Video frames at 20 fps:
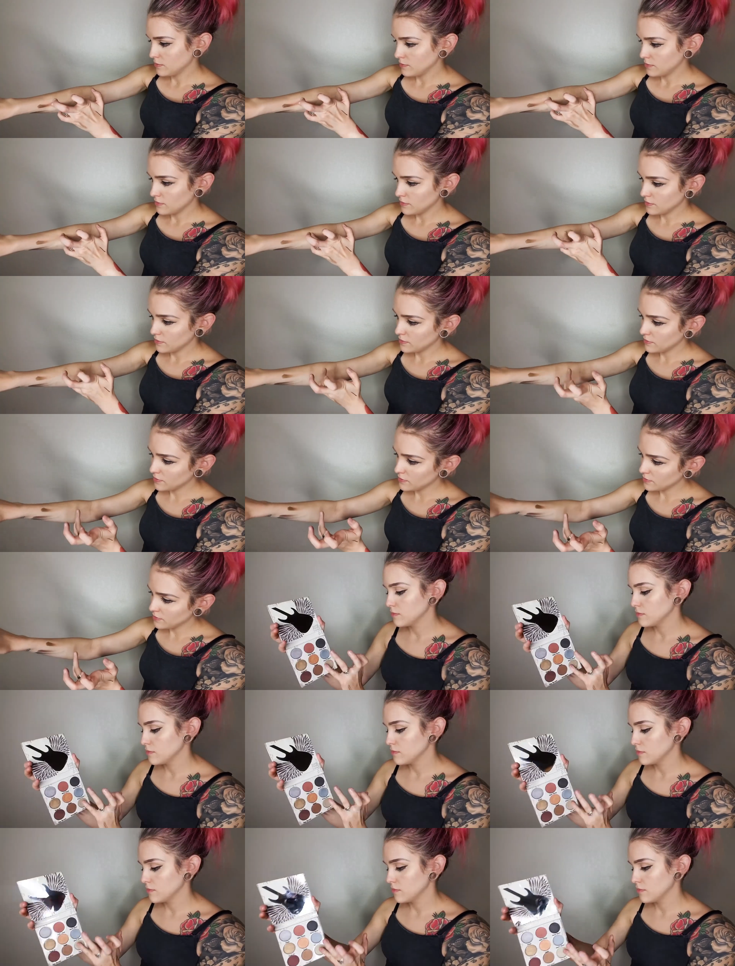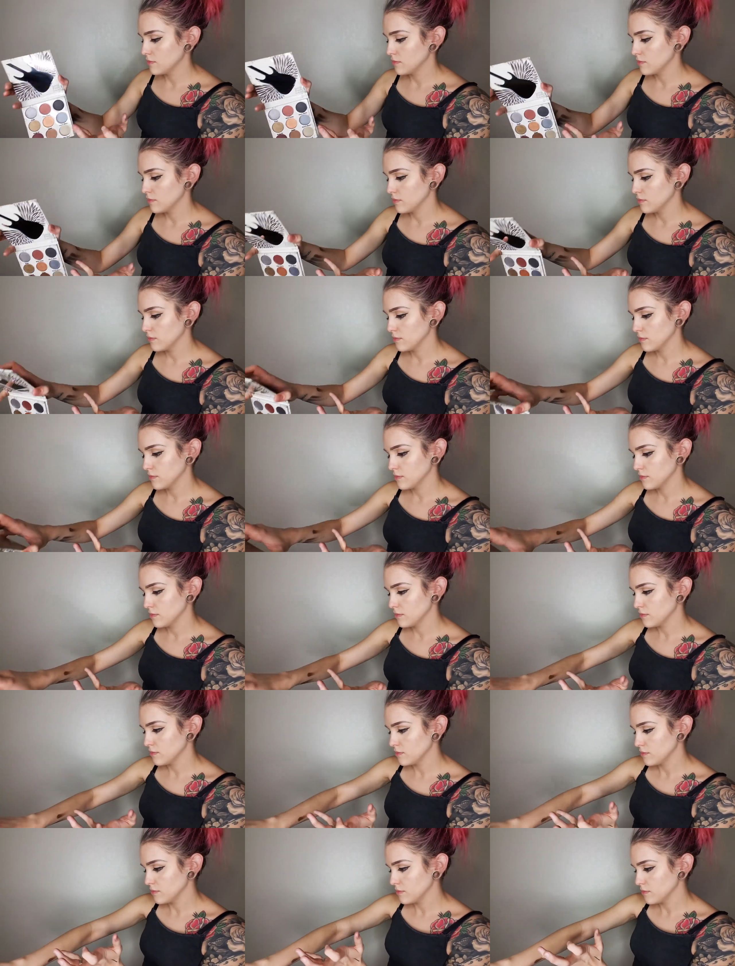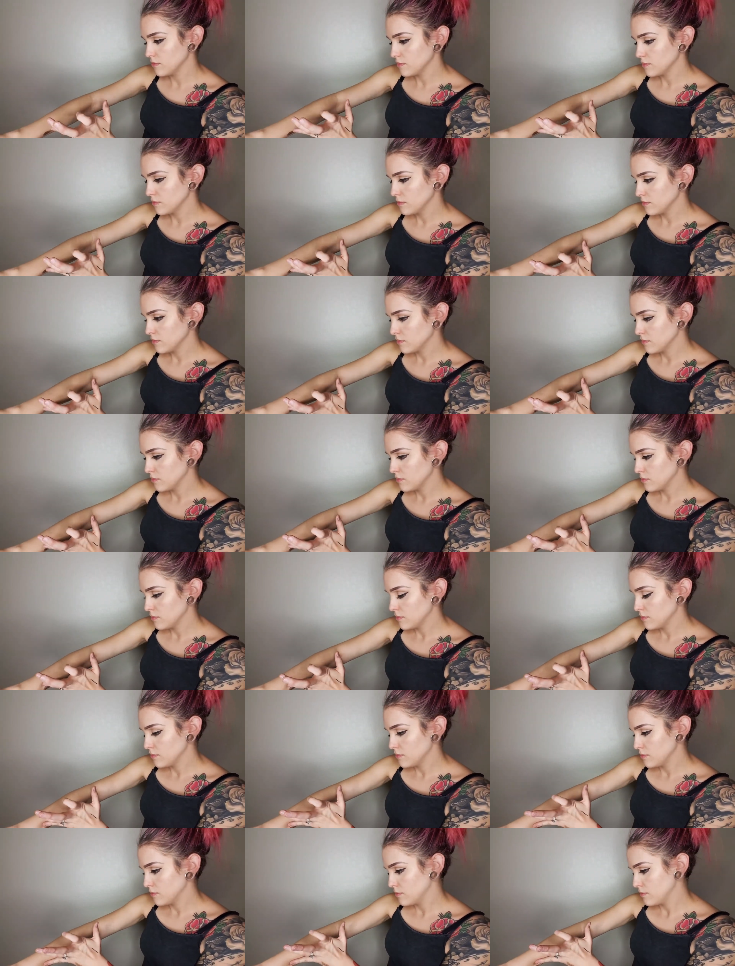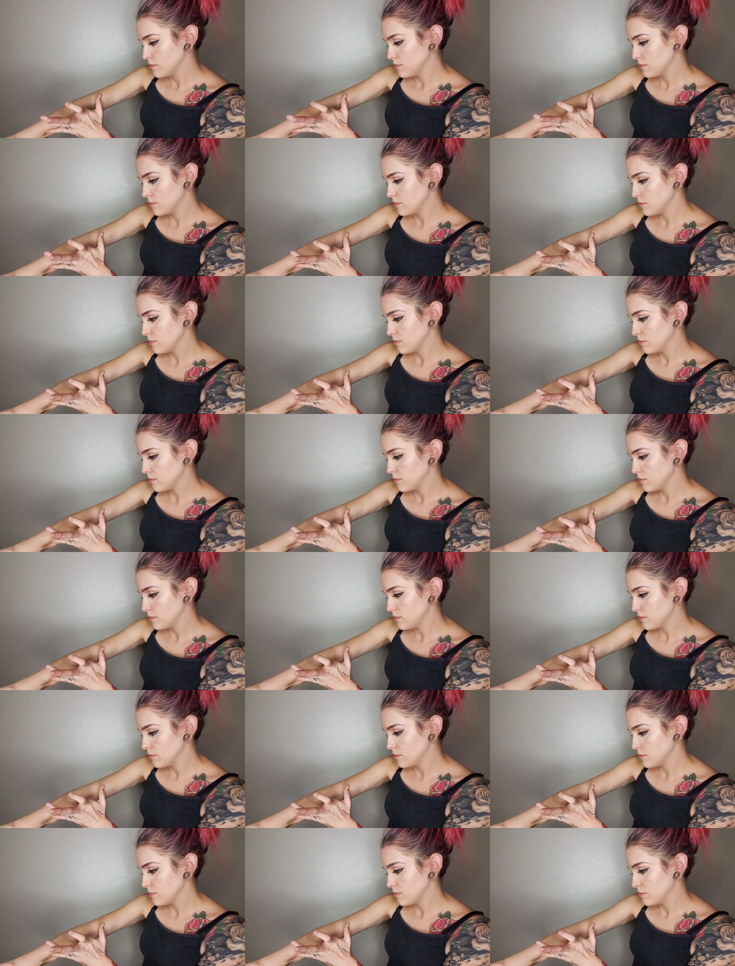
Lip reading: Nobody speaks.